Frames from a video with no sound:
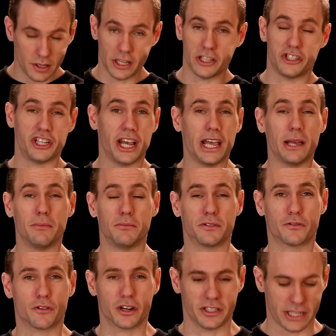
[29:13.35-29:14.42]
In James,
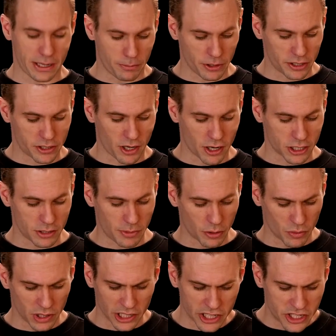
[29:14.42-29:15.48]
for example, it talks about
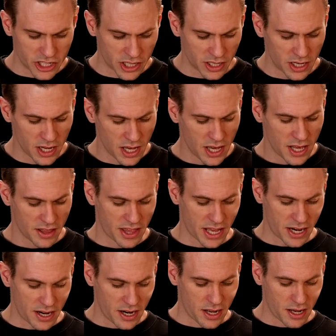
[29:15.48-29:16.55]
religion
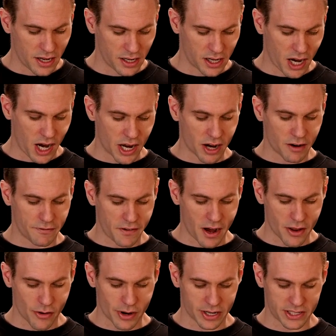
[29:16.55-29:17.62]
that God our
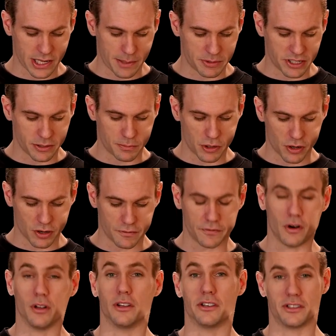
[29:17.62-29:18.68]
Father accepts as pure and
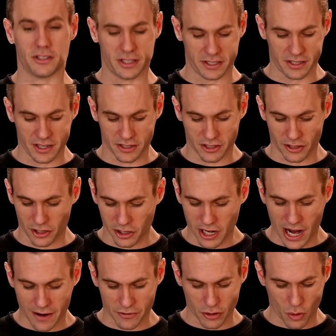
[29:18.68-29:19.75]
faultless is this, to look
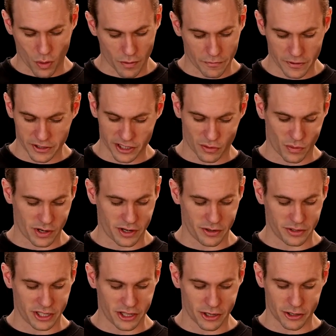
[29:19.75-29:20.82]
after orphans and
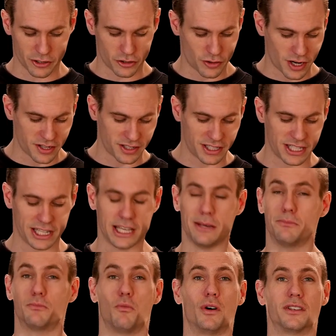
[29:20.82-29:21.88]
widows in their distress and to
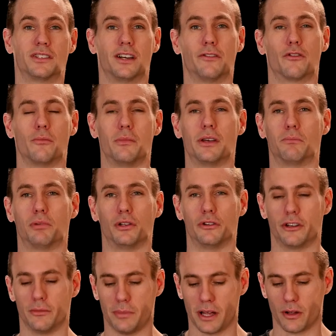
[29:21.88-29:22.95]
keep oneself from being
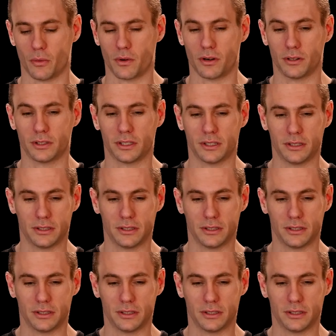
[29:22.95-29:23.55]
polluted by the world.